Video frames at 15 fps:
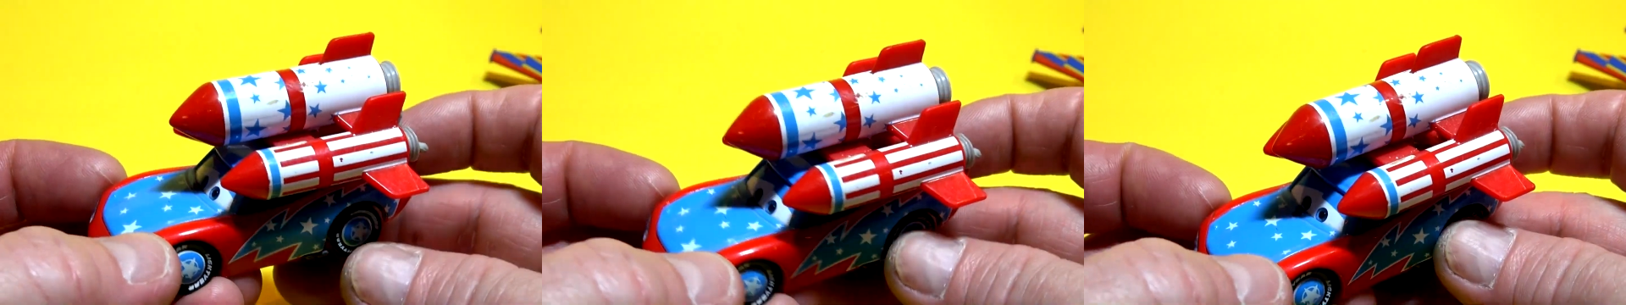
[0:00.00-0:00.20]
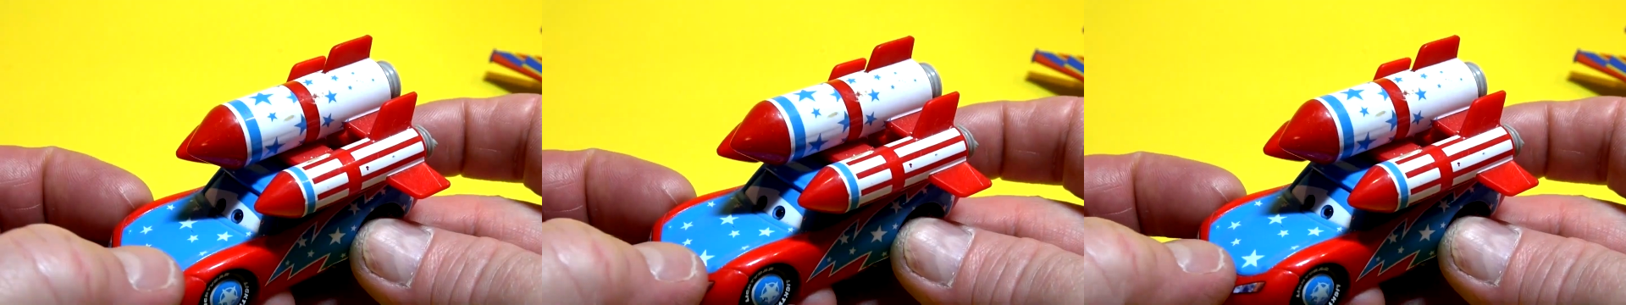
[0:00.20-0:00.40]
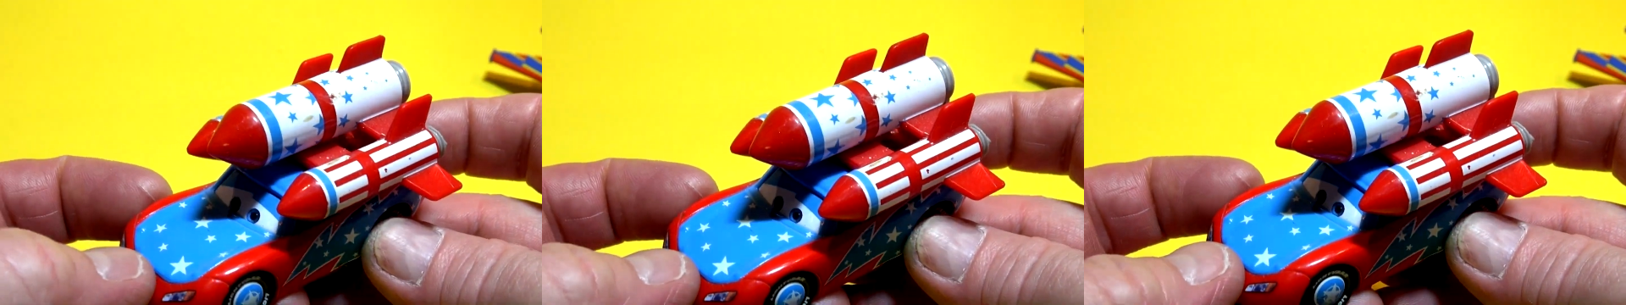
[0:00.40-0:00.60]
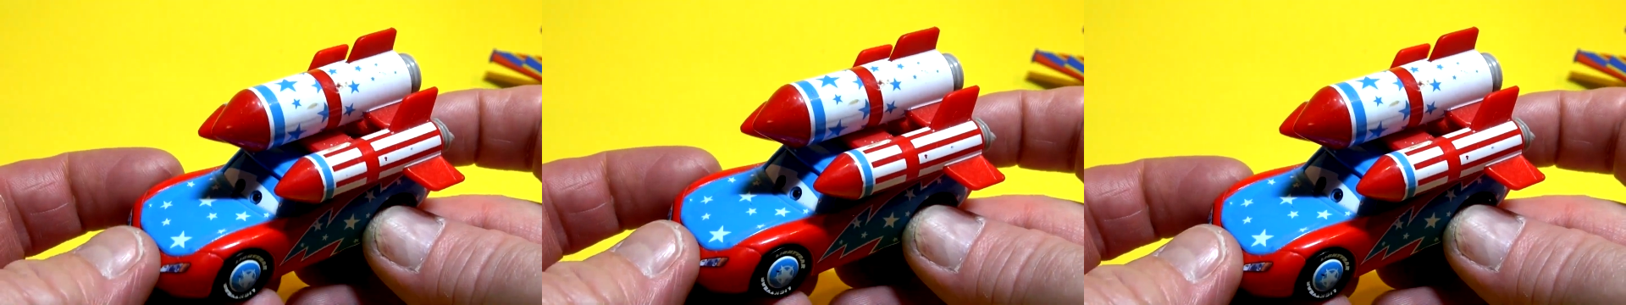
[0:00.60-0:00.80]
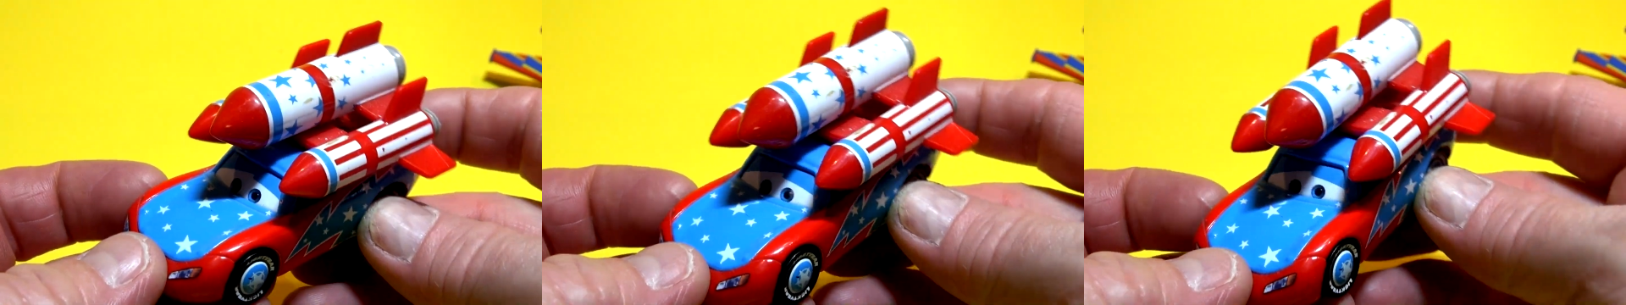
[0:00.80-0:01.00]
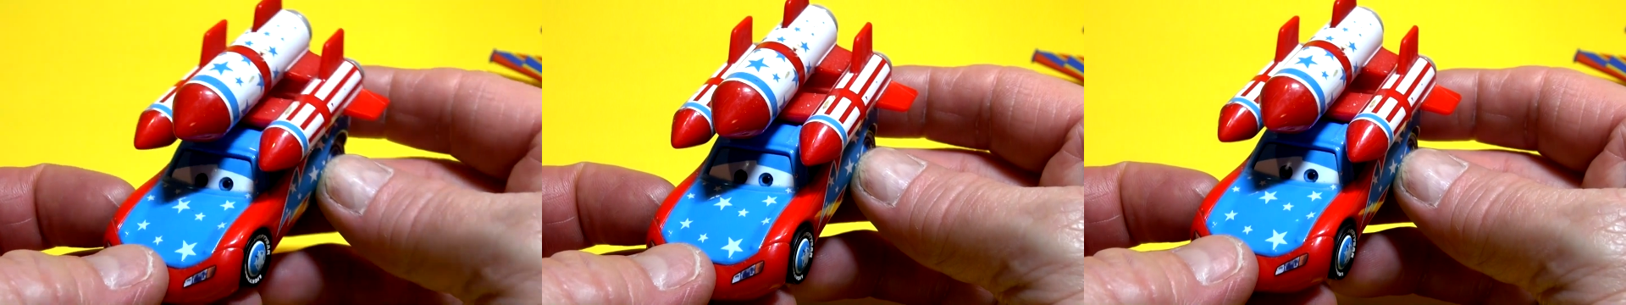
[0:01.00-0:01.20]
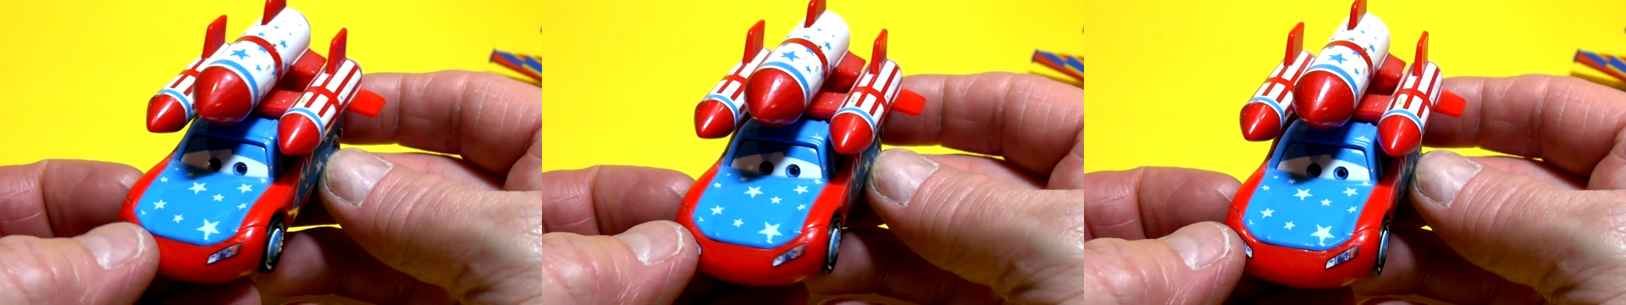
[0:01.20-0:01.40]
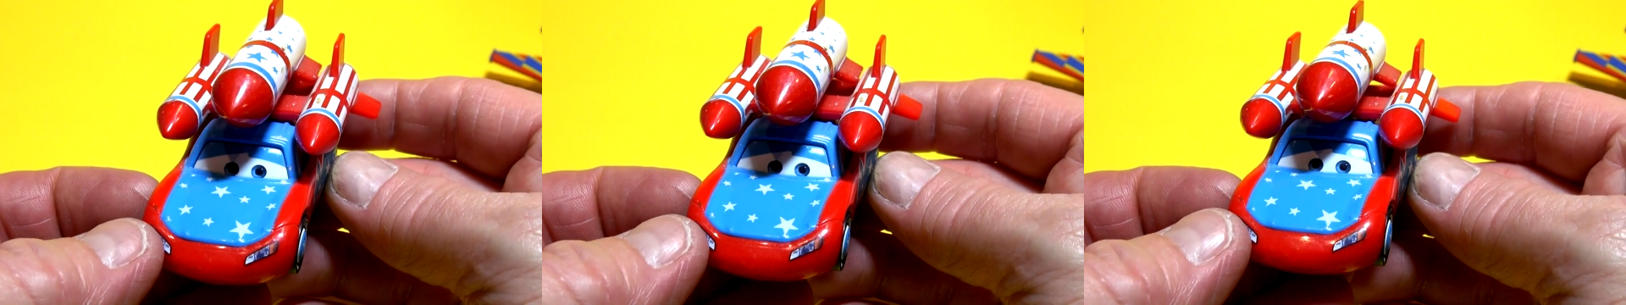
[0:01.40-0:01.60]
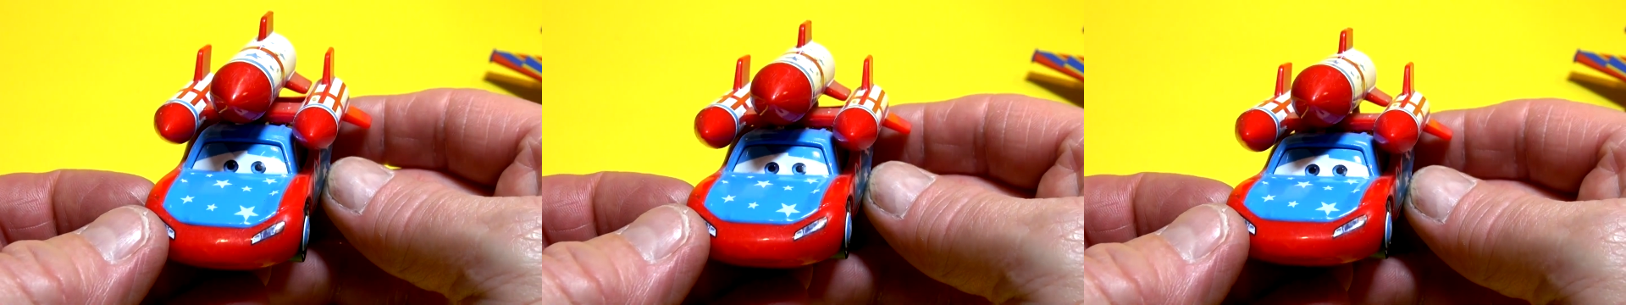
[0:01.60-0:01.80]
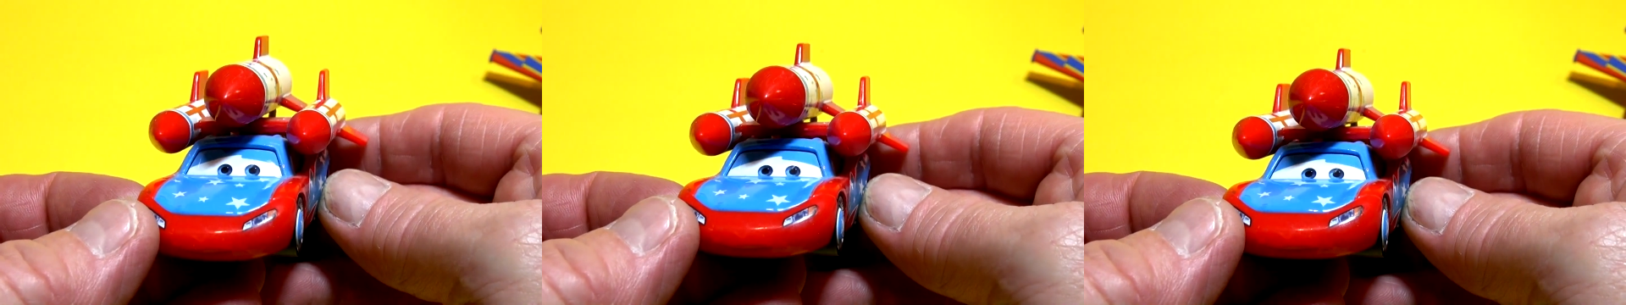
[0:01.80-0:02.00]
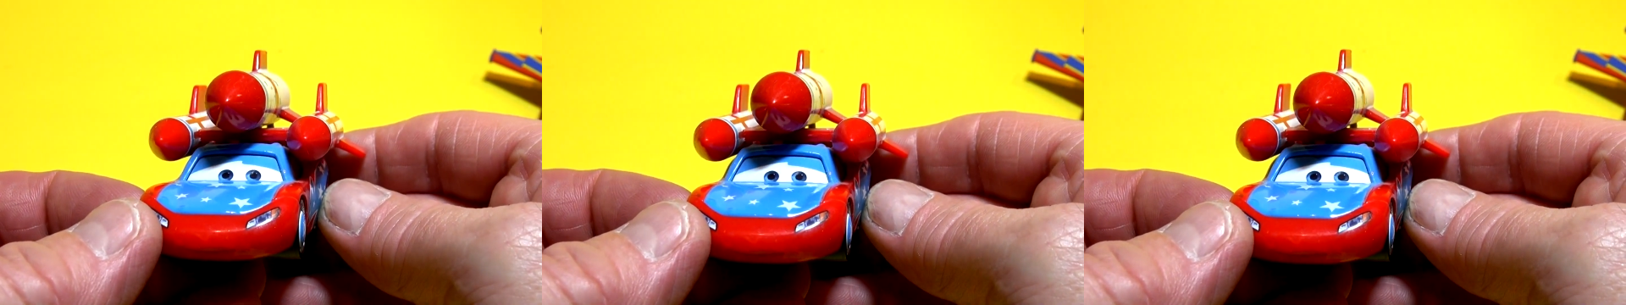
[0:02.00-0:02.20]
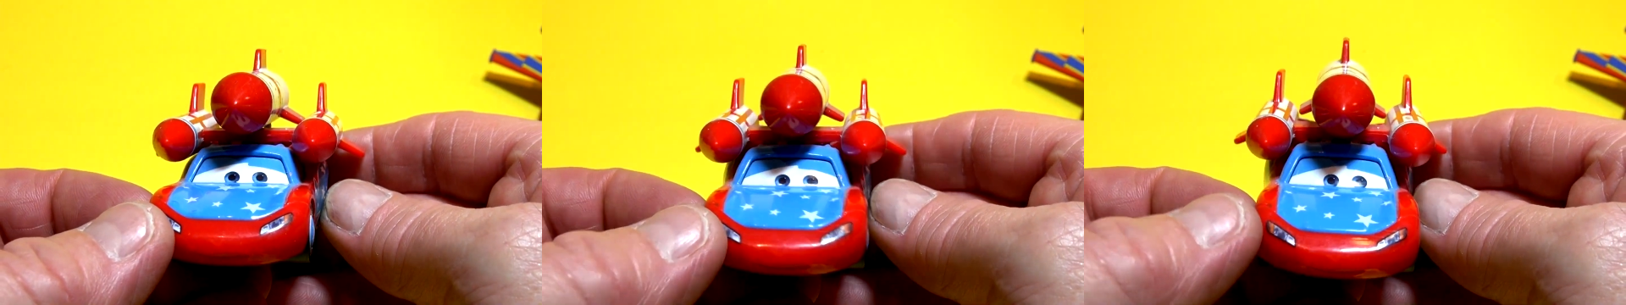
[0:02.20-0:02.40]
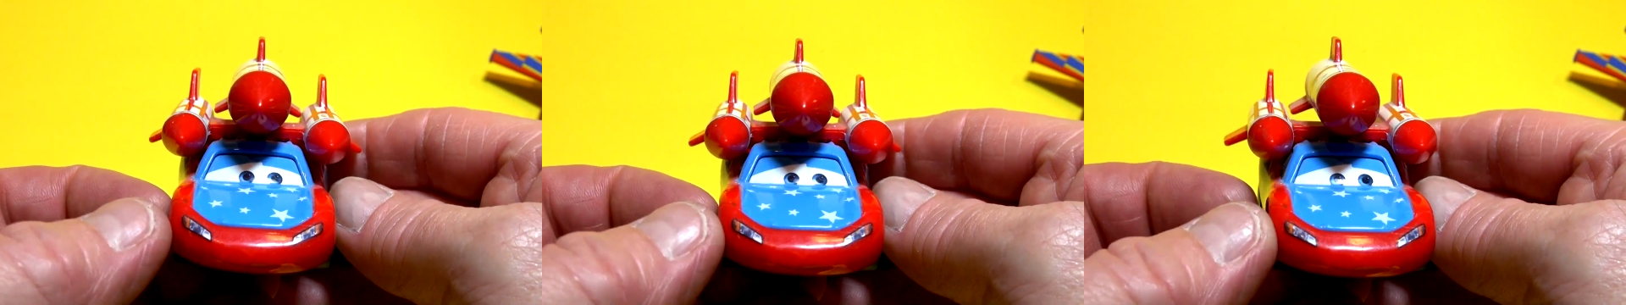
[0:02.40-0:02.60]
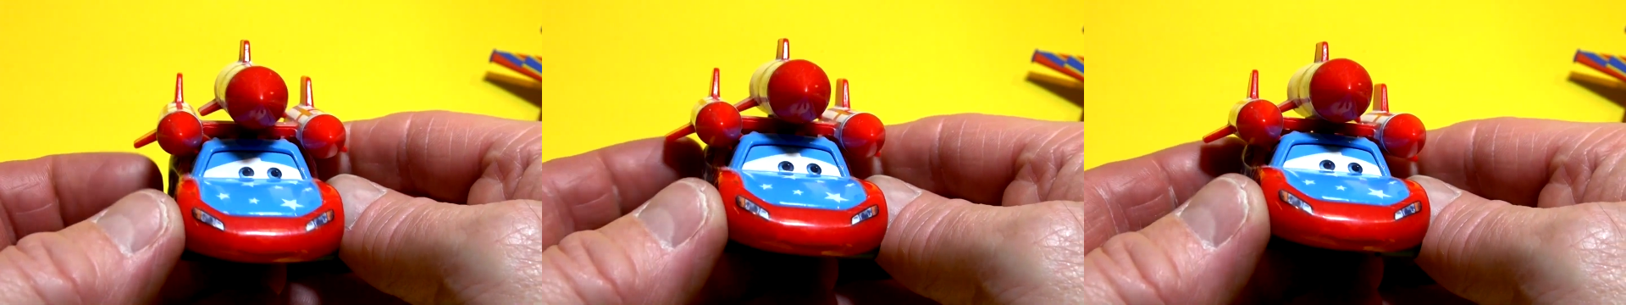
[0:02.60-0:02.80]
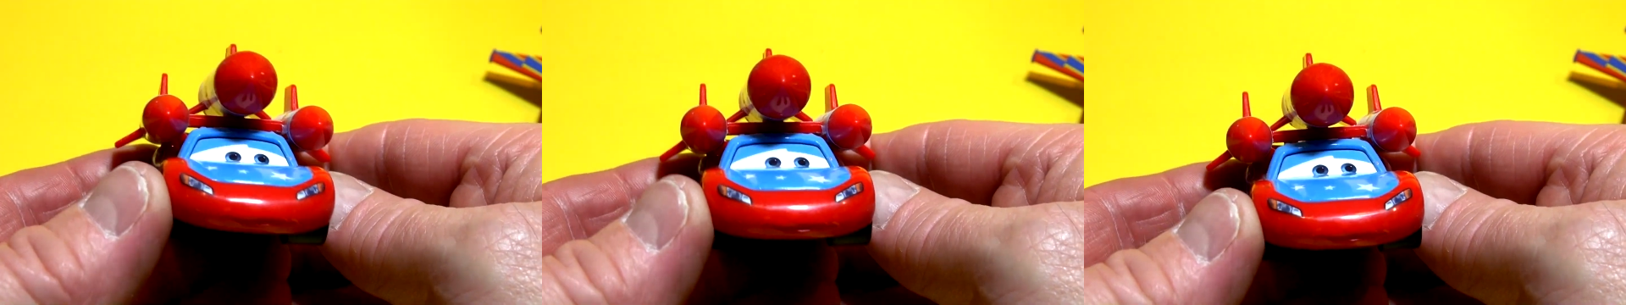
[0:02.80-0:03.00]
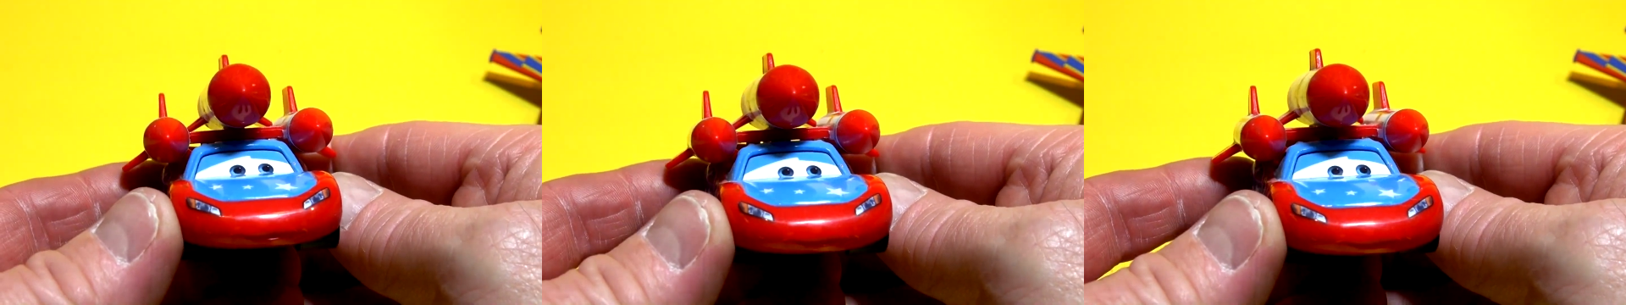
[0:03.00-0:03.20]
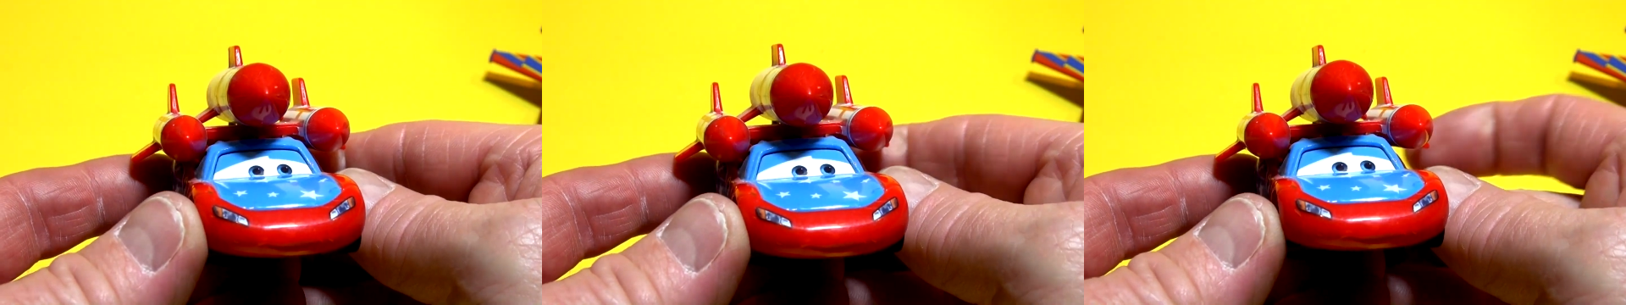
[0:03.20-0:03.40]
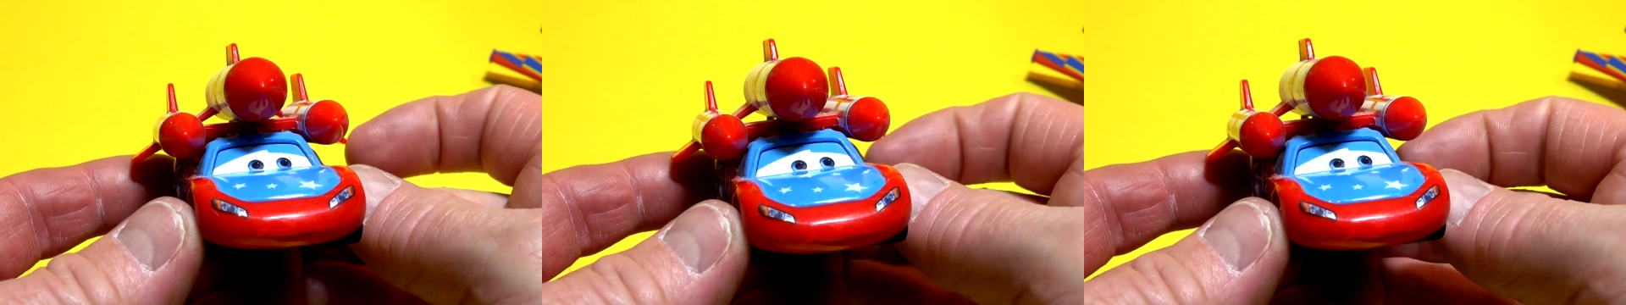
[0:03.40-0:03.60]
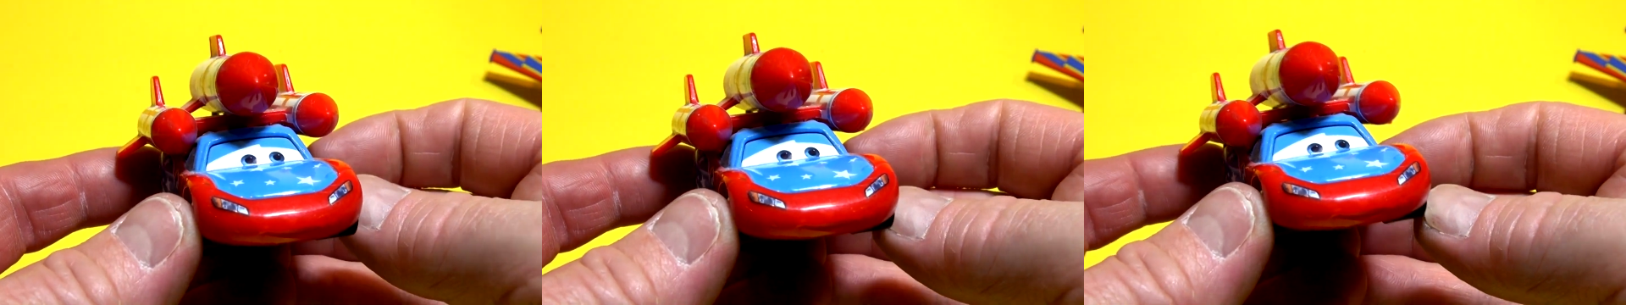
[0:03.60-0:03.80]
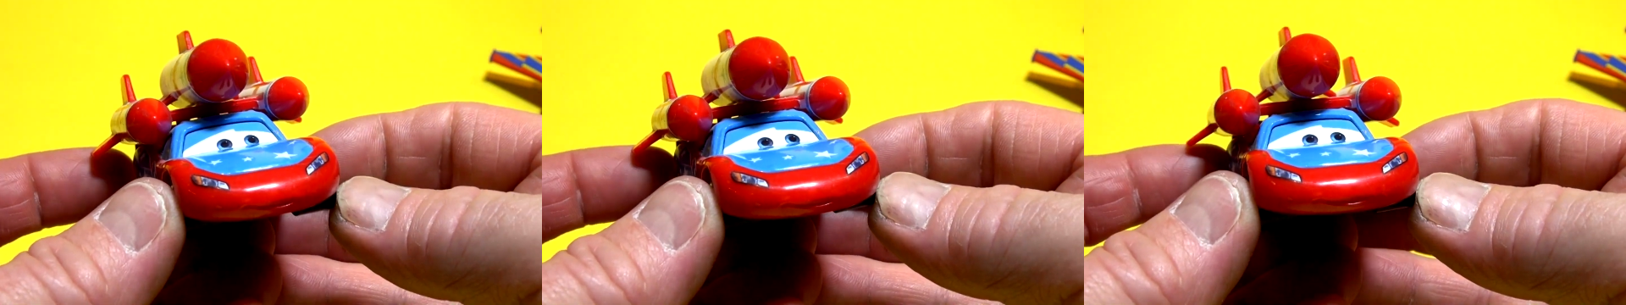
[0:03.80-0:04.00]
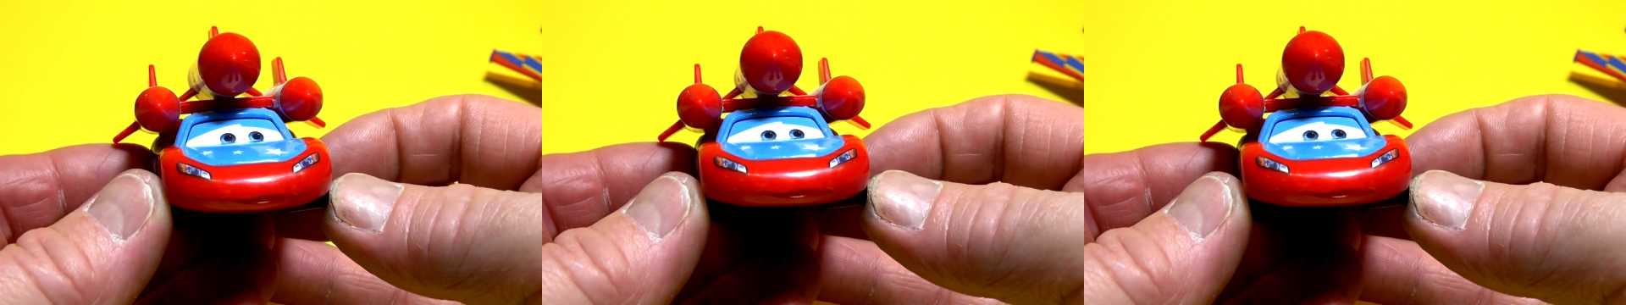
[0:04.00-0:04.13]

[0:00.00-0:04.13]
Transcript: Nobody's mouth can be seen.